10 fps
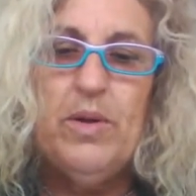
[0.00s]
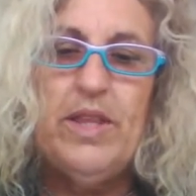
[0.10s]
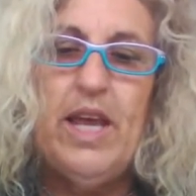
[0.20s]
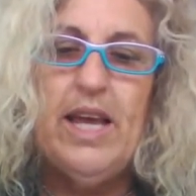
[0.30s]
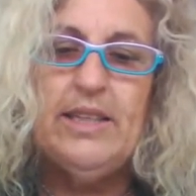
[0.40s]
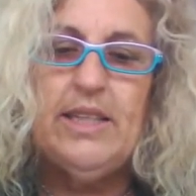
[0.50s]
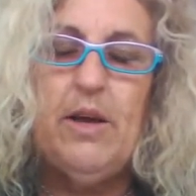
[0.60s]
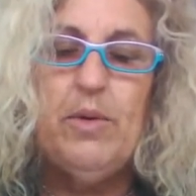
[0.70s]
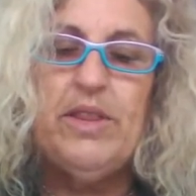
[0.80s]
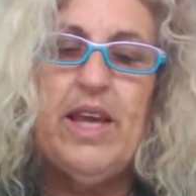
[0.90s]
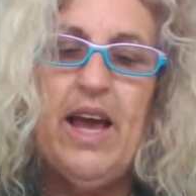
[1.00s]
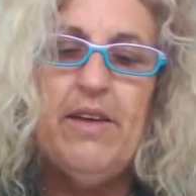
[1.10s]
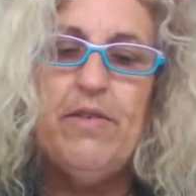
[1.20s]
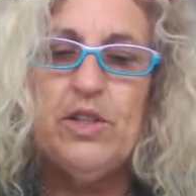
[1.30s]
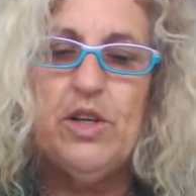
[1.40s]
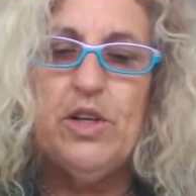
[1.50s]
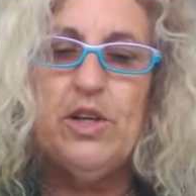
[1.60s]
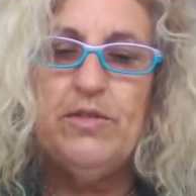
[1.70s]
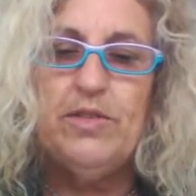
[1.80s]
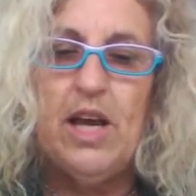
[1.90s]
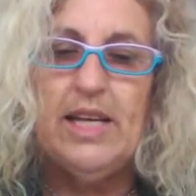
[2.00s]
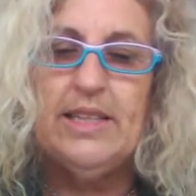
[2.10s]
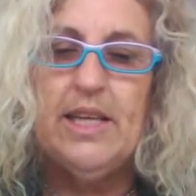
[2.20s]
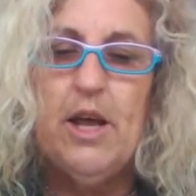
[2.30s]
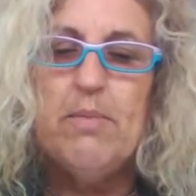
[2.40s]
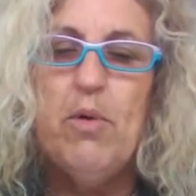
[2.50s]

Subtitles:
With the AFL reserve sides,